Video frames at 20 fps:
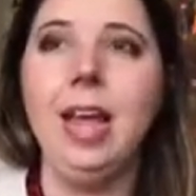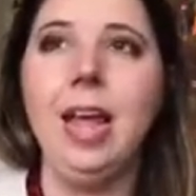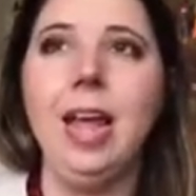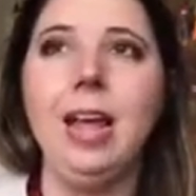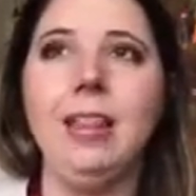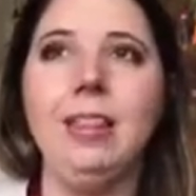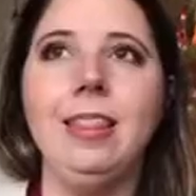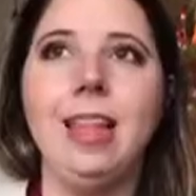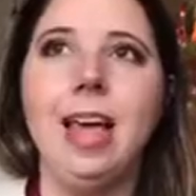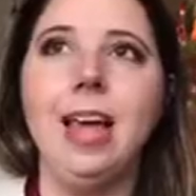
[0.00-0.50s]

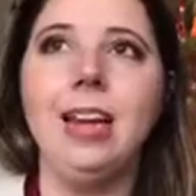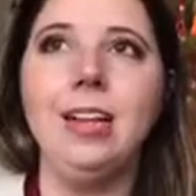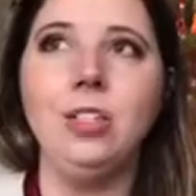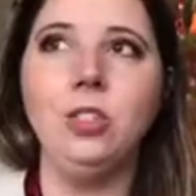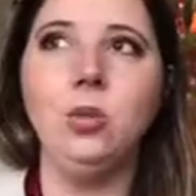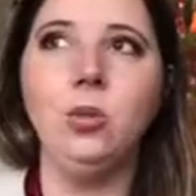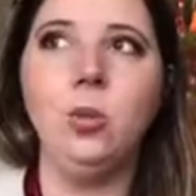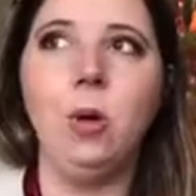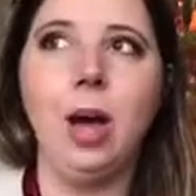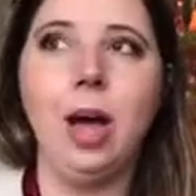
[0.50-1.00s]
And that
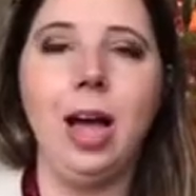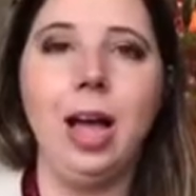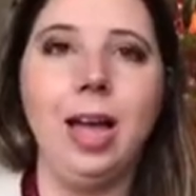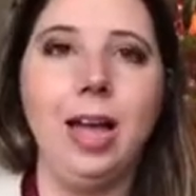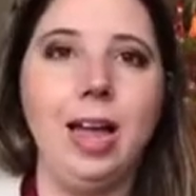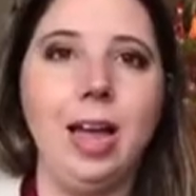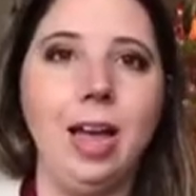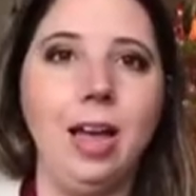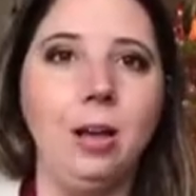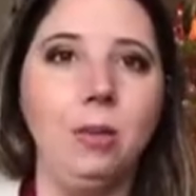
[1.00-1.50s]
is
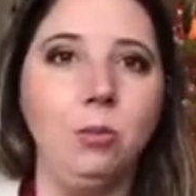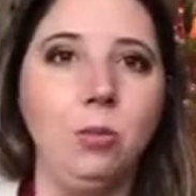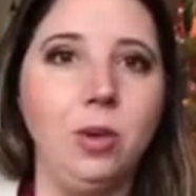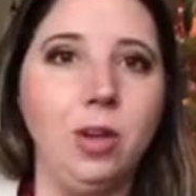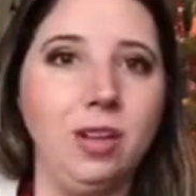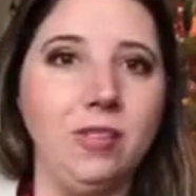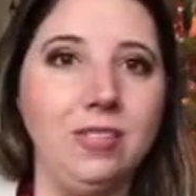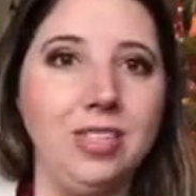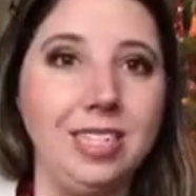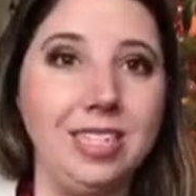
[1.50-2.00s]
why
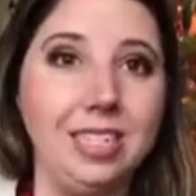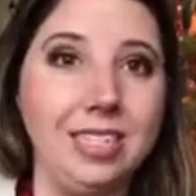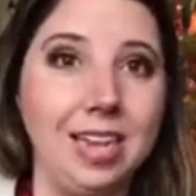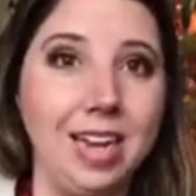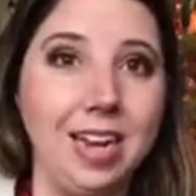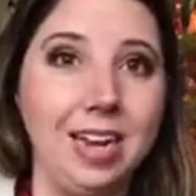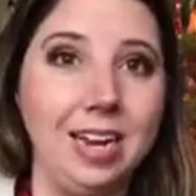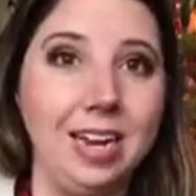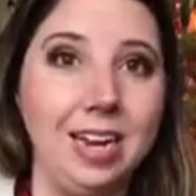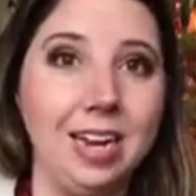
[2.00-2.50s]
we have
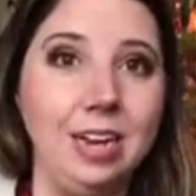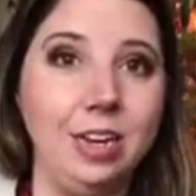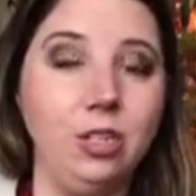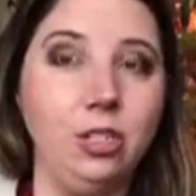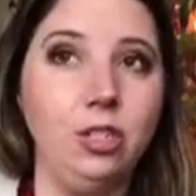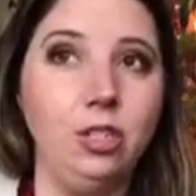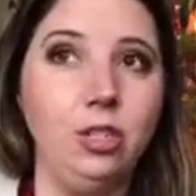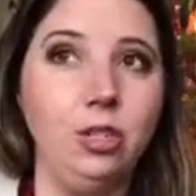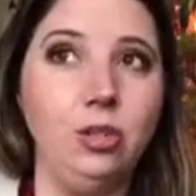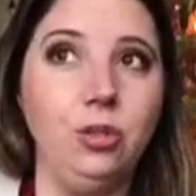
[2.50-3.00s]

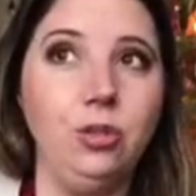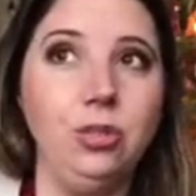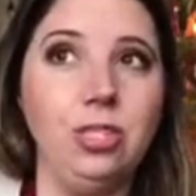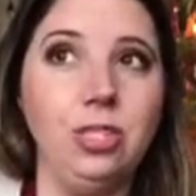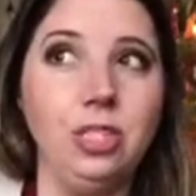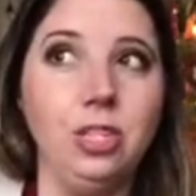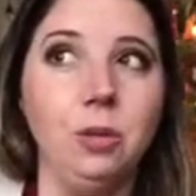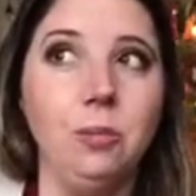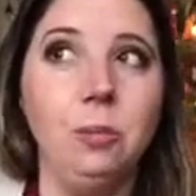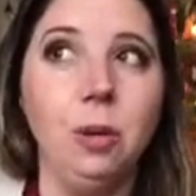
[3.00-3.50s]
decided to
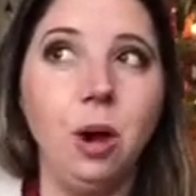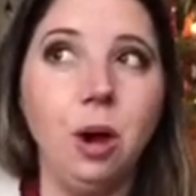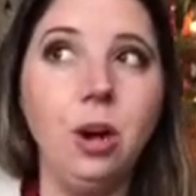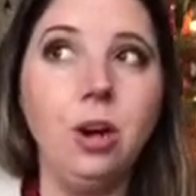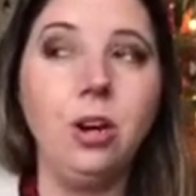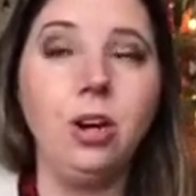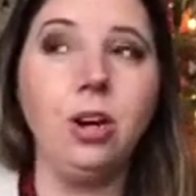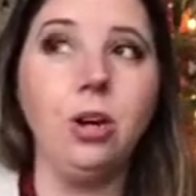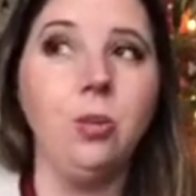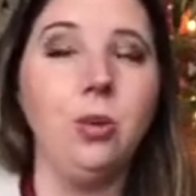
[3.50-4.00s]
still
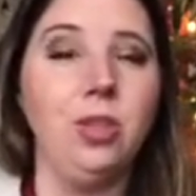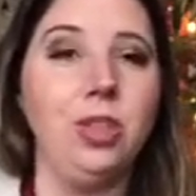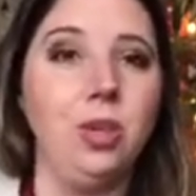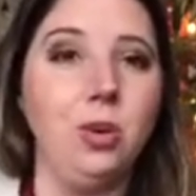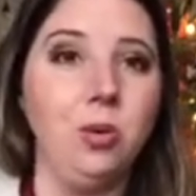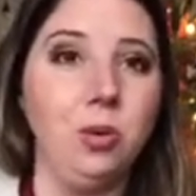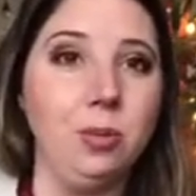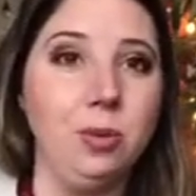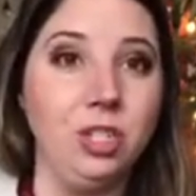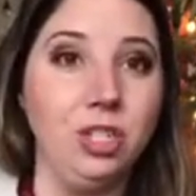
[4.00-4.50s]
partner with
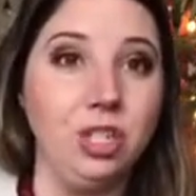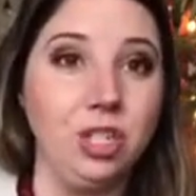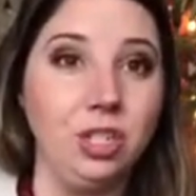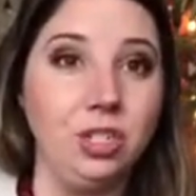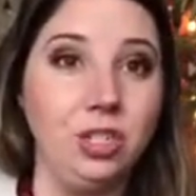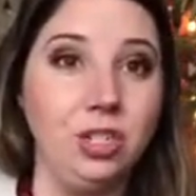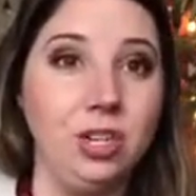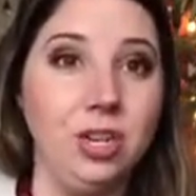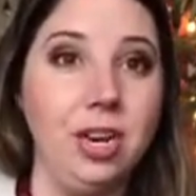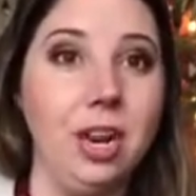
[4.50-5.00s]
the Women's
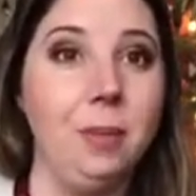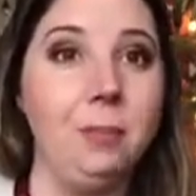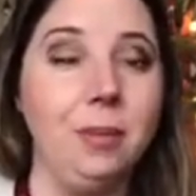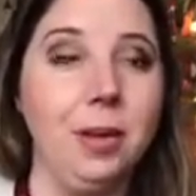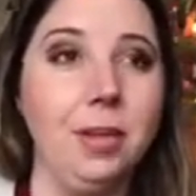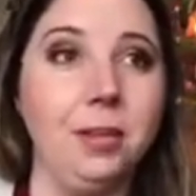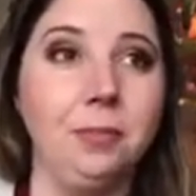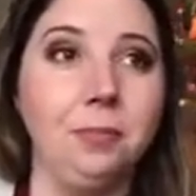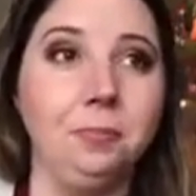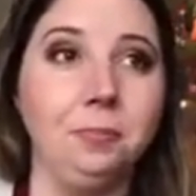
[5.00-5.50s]
Shelter in
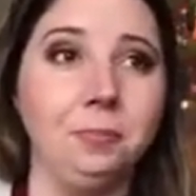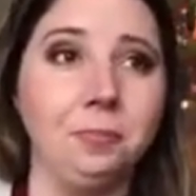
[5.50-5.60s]
Nampa.